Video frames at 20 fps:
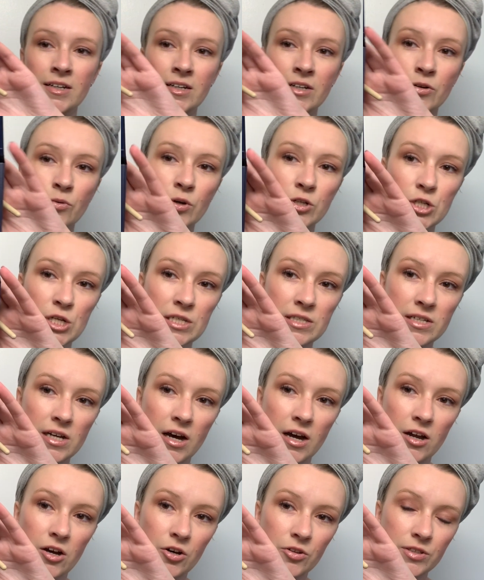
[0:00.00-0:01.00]
which has
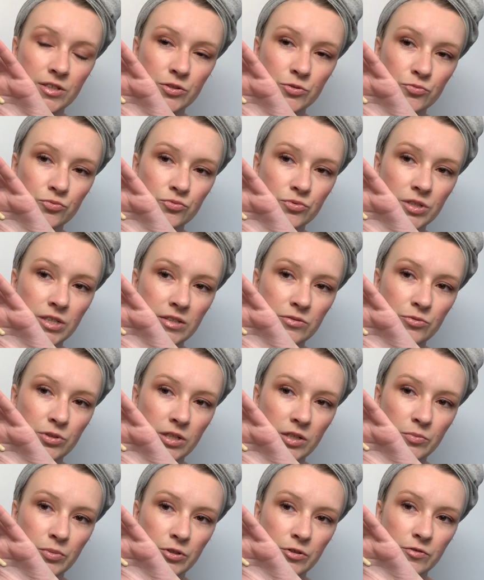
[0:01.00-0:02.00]
got all these really, really
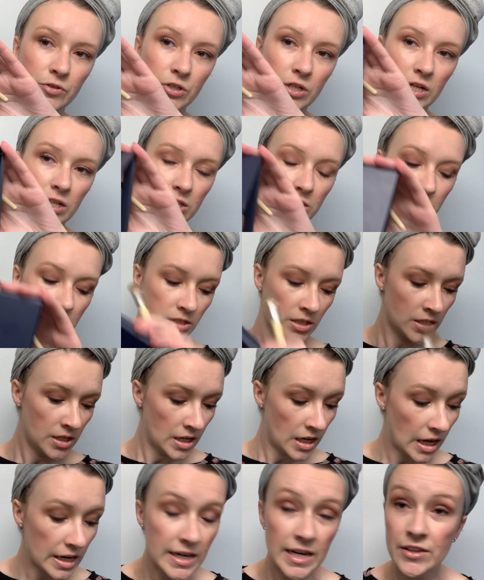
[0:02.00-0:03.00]
beautiful colors.
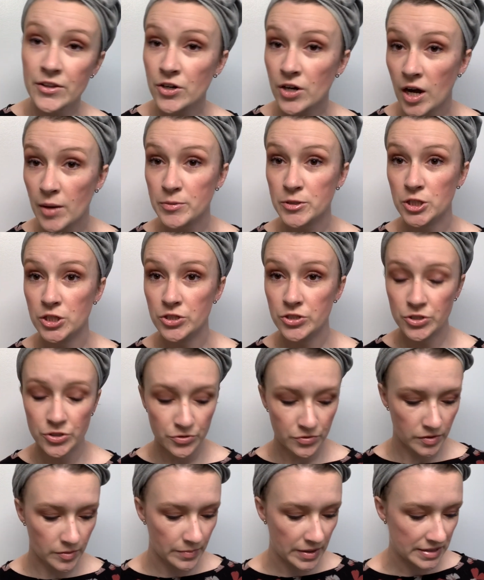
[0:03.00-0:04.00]
Another option too
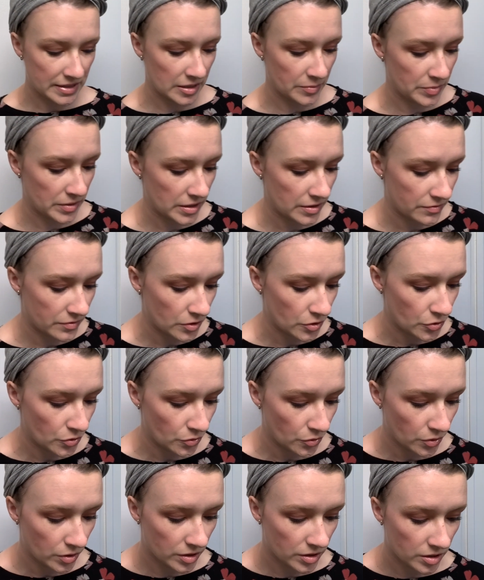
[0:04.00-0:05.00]
for makeup, if
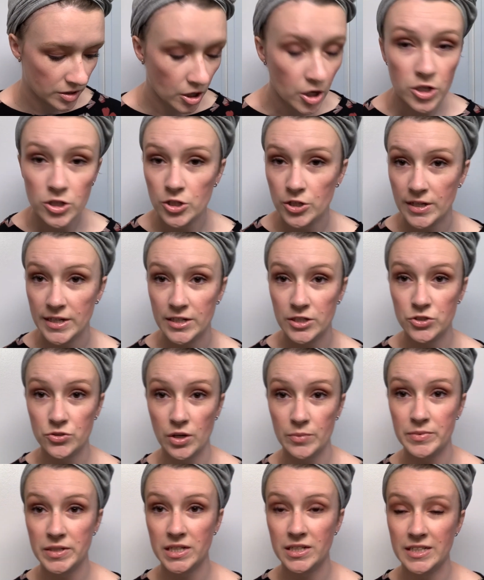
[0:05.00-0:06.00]
you are looking to
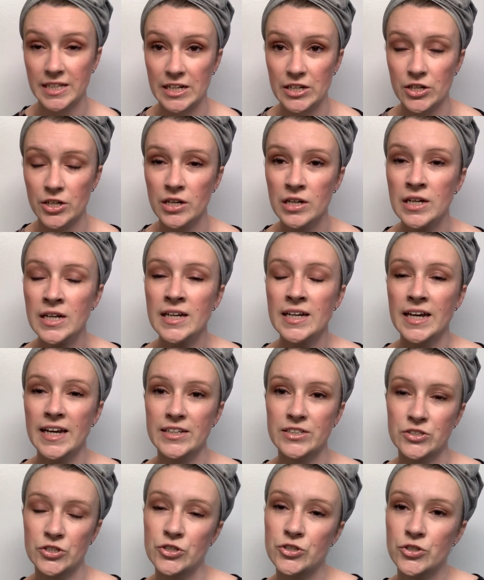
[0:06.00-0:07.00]
swap to cleaner, is
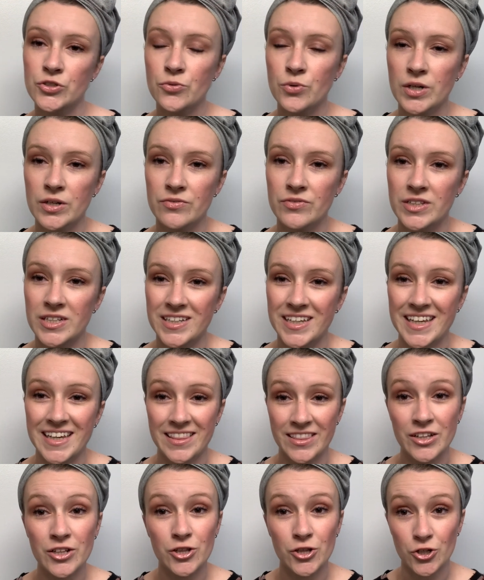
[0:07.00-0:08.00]
to do one of the Get
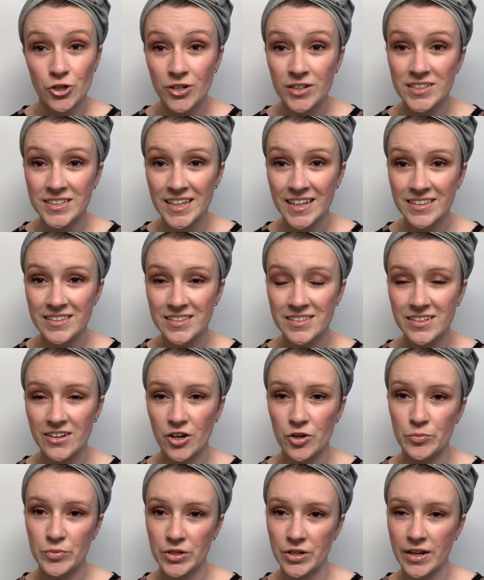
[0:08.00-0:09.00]
the Look sets
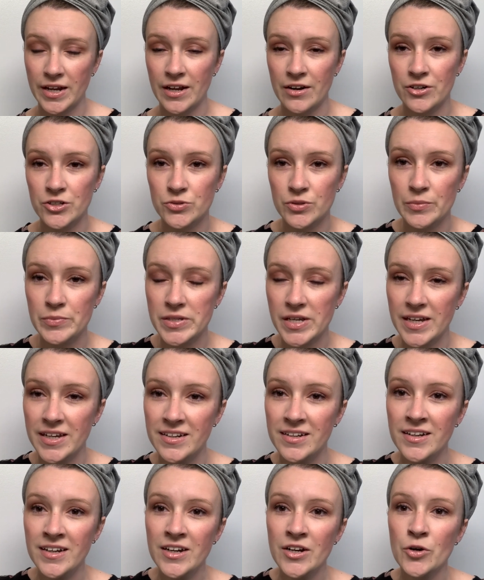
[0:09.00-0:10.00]
on Beautycounter's website,
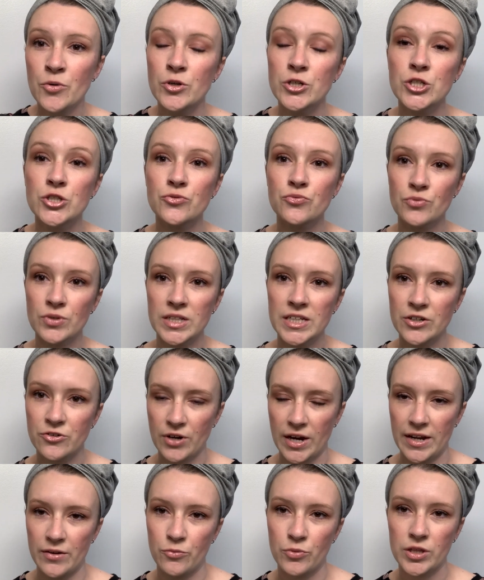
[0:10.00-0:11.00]
which is really
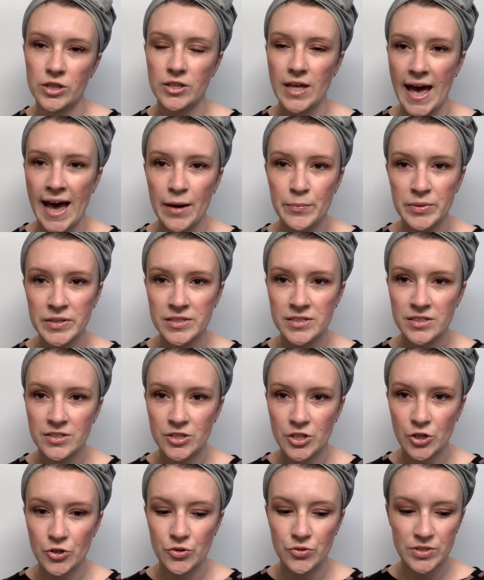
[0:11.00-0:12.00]
great. What happens in
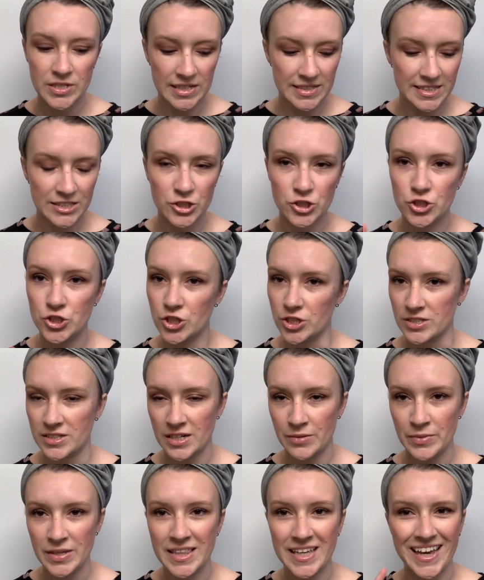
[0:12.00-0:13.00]
those is it's just gonna
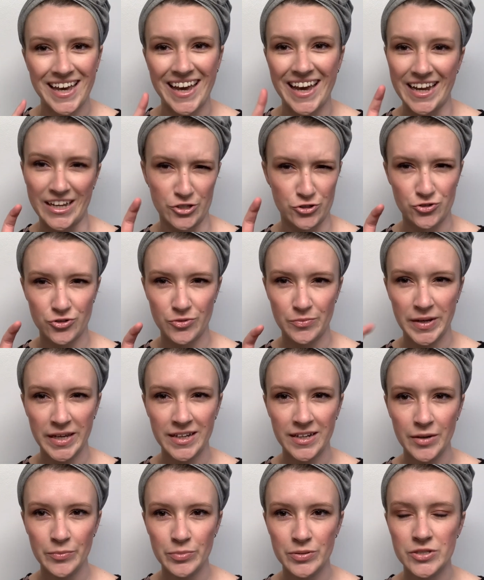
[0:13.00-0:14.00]
be the extra
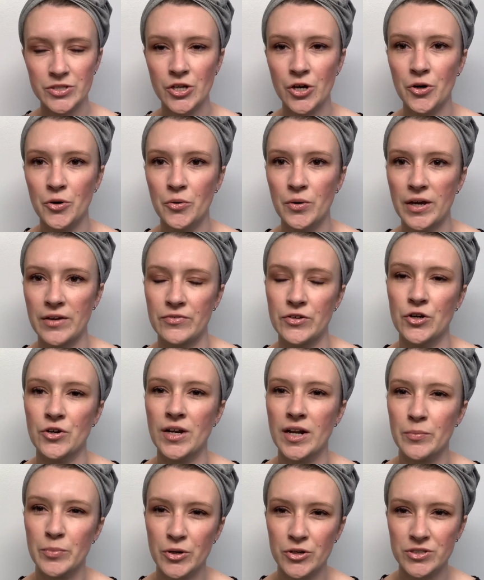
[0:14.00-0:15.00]
makeup. So if you're not
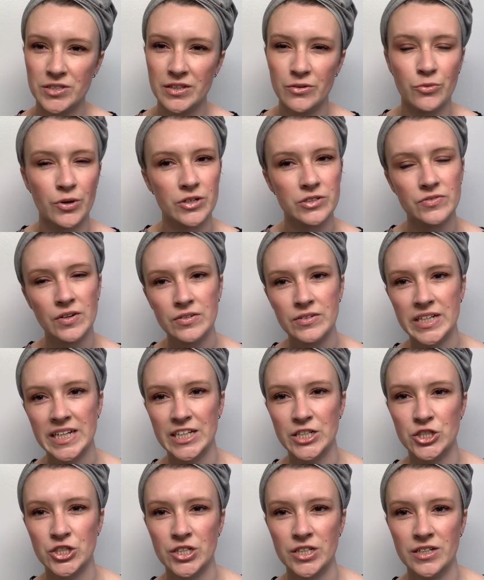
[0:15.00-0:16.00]
a person that wears
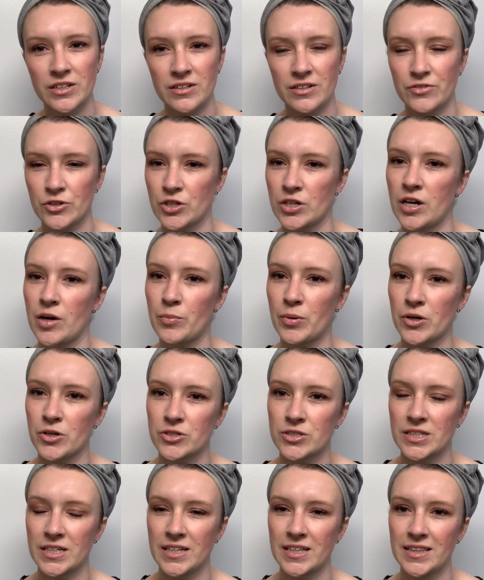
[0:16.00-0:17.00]
foundation, if you're not a
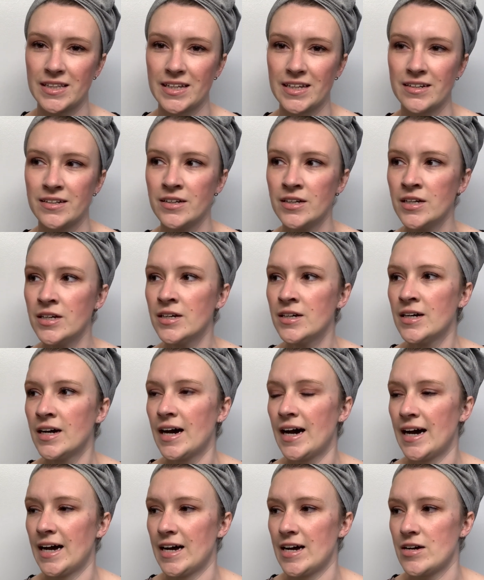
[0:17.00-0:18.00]
person that
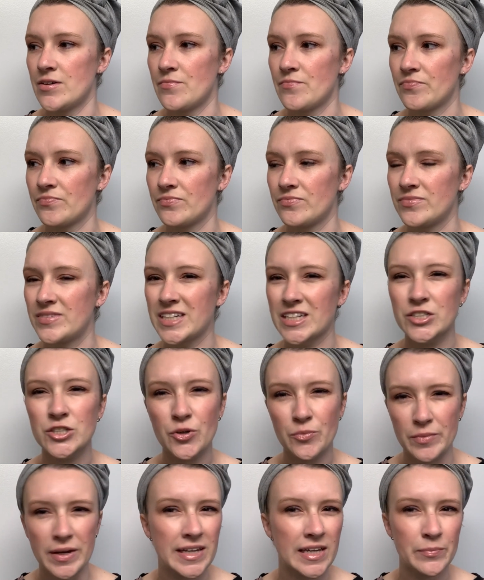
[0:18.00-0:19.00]
does their
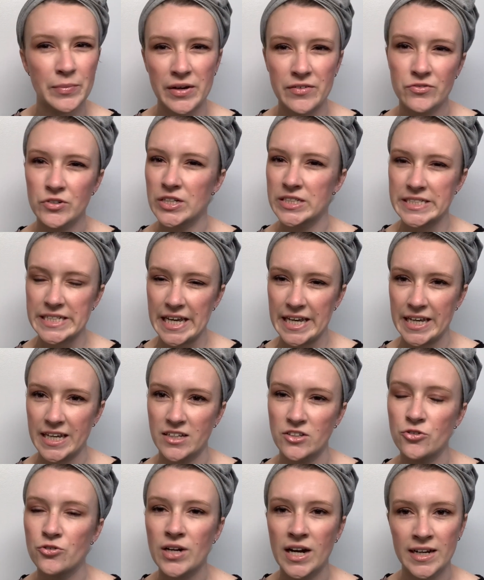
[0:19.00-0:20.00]
makeup every day and
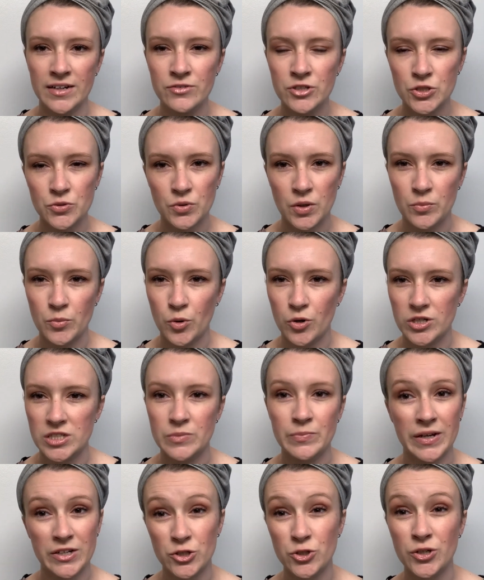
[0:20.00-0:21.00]
you kind of just want more
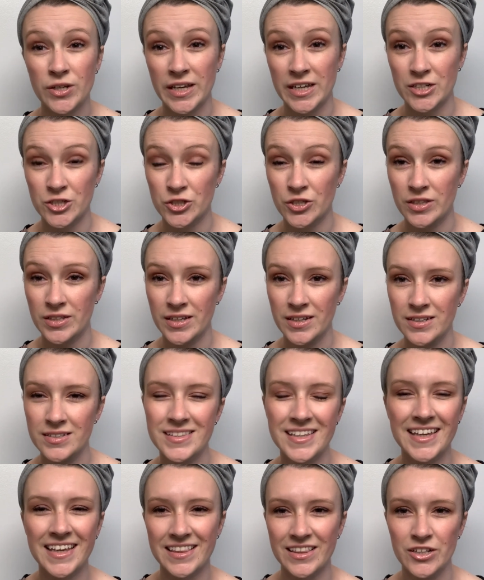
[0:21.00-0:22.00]
special occasion things, the
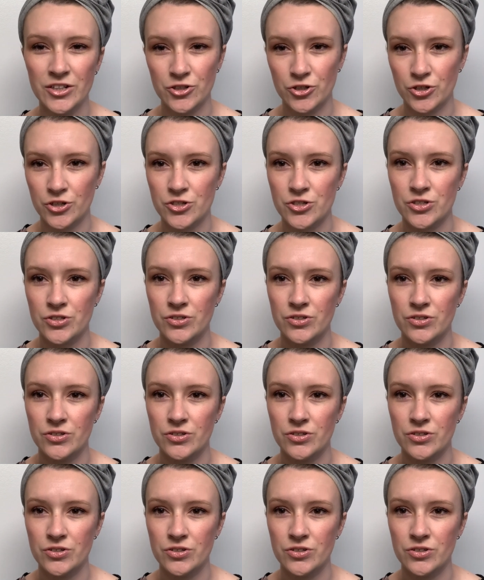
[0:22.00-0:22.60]
Get the Looks